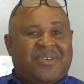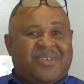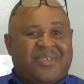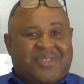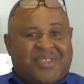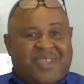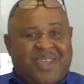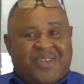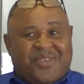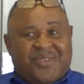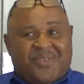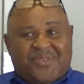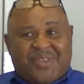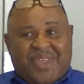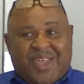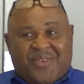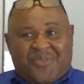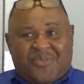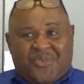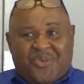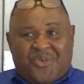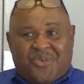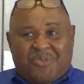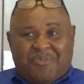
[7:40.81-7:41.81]
He's taking on
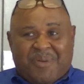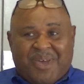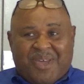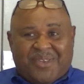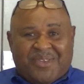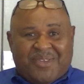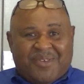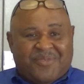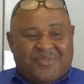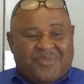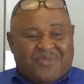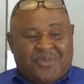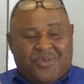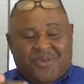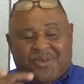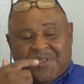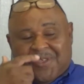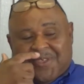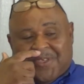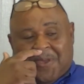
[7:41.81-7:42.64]
that role back there, sort.